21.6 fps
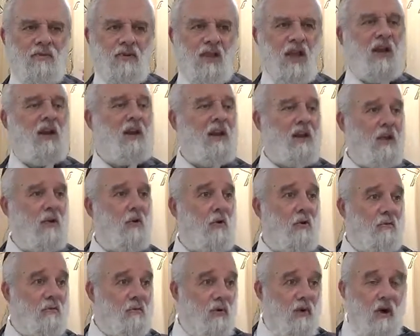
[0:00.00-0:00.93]
telling
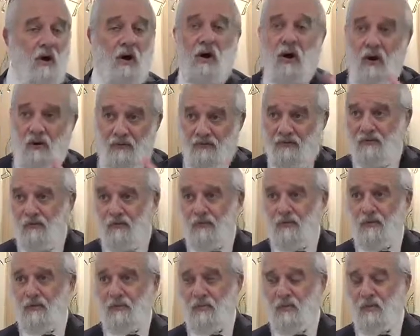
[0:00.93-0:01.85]
Iyov off,
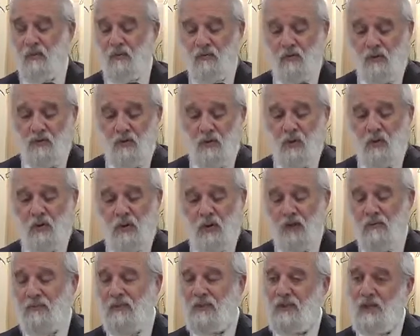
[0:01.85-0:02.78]

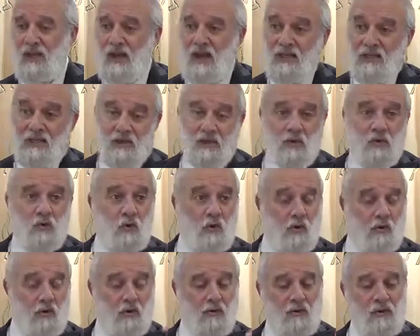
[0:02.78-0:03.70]
rebuking him, is a lot
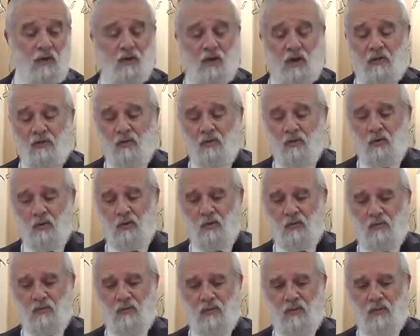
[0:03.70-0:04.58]
stronger than the other two,